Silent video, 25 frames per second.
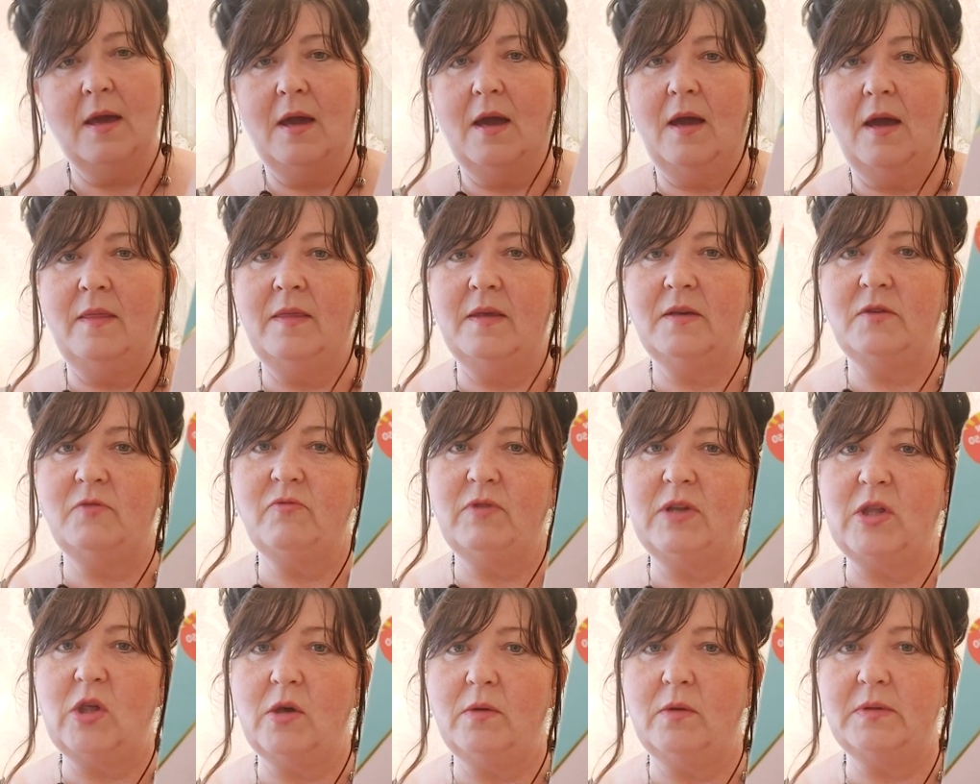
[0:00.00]
and they'd
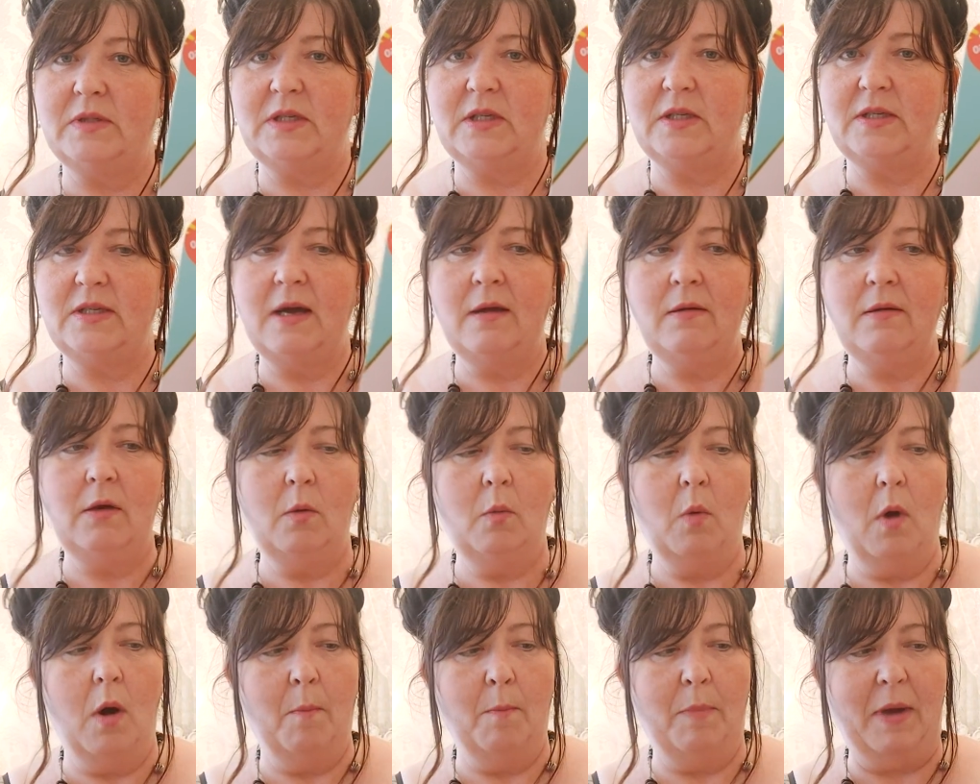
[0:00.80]
reduced it down to
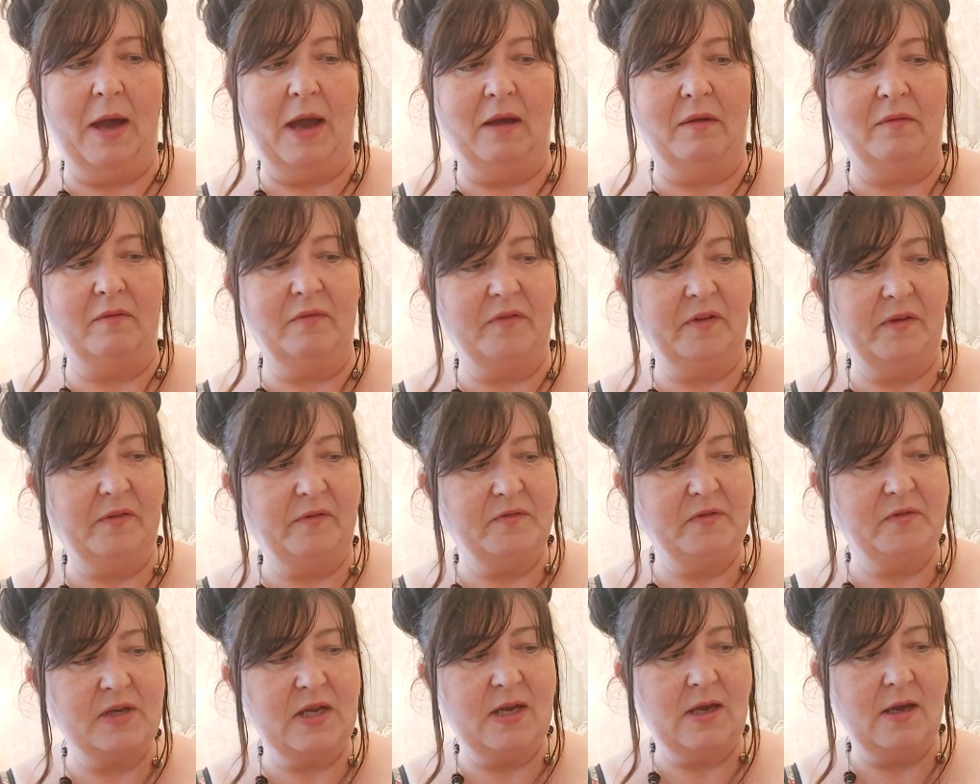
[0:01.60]

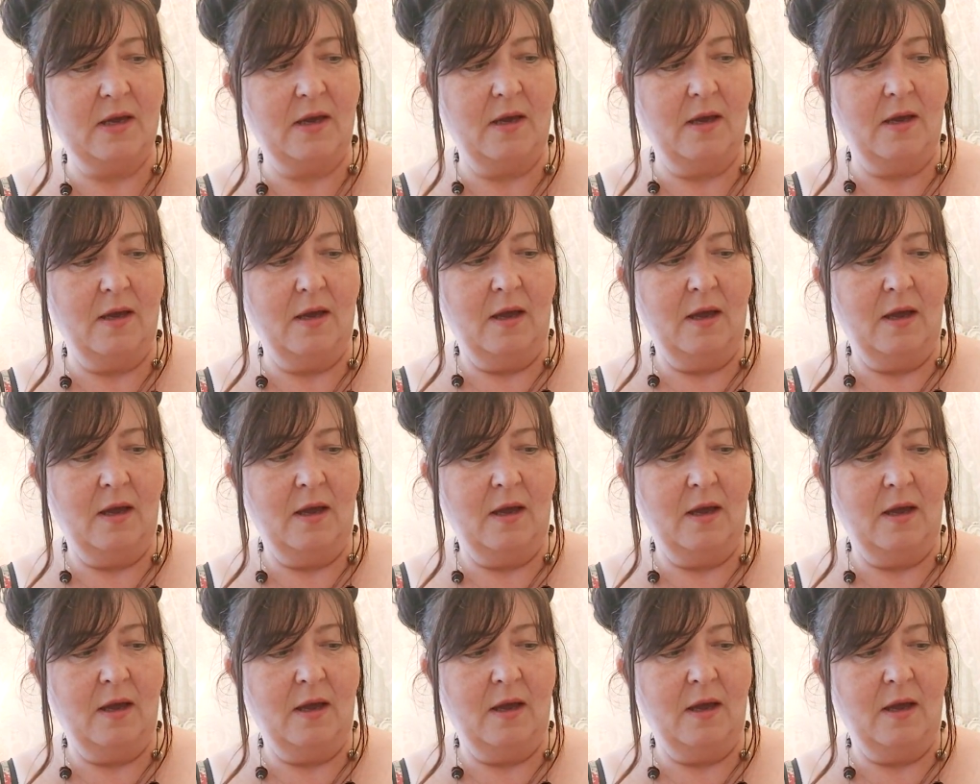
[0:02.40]
£1.50.